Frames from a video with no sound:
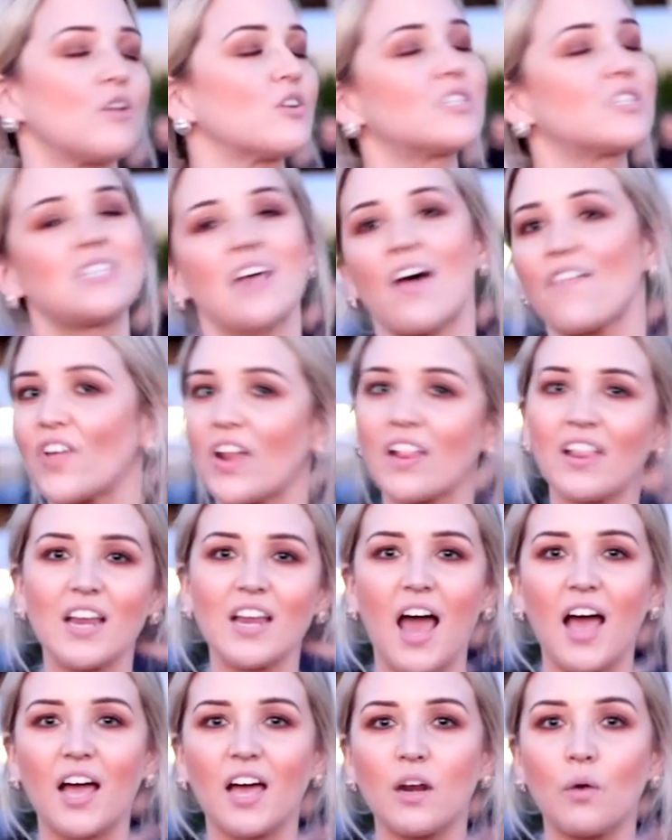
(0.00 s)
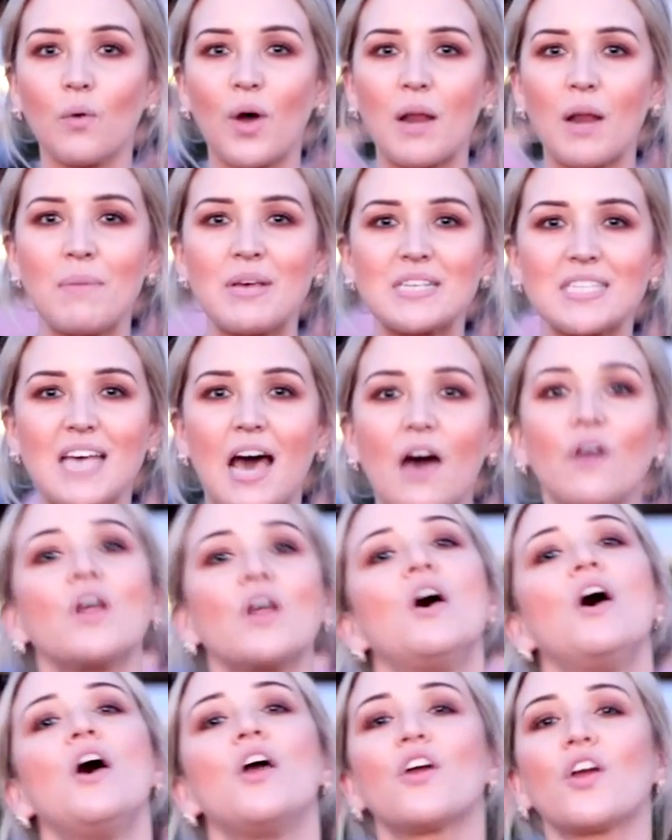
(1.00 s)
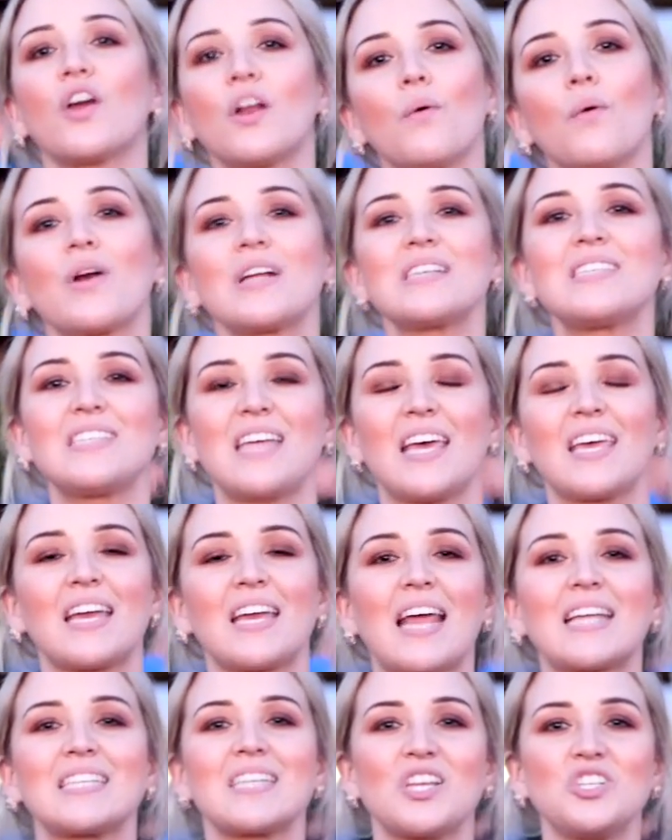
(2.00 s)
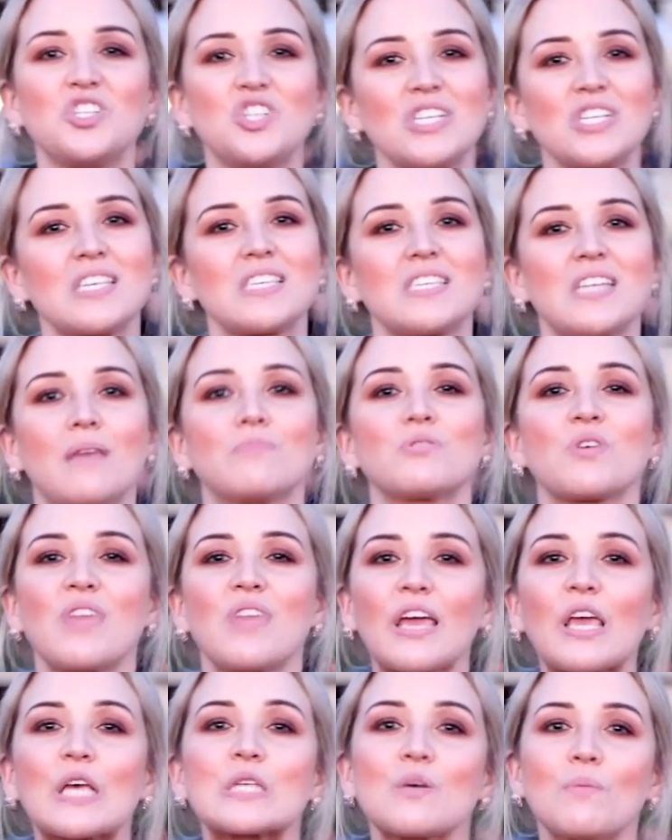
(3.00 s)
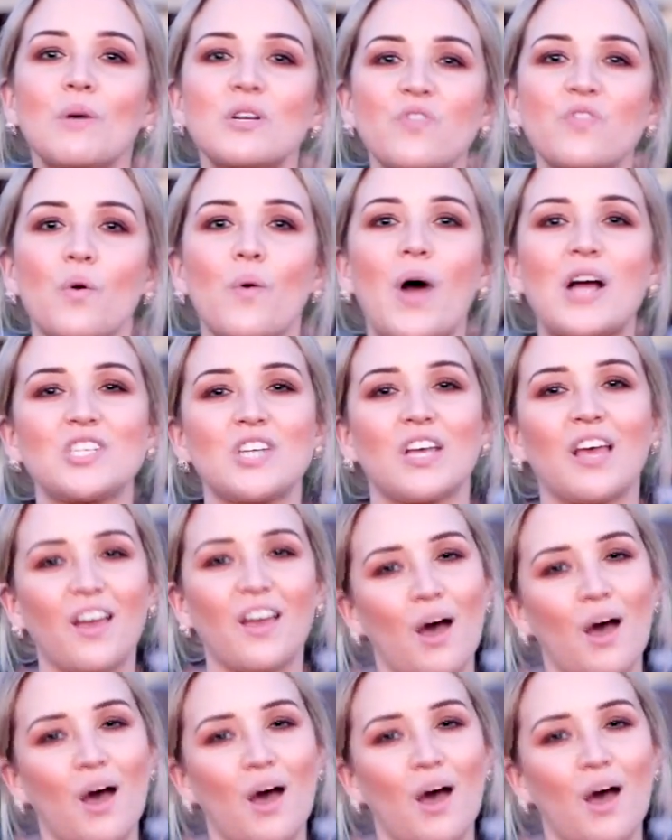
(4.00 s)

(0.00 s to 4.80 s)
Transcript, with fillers: You're definitely not going to want to miss out. You're going to want to stay connected in Jesus' name. So thank you so much for watching, and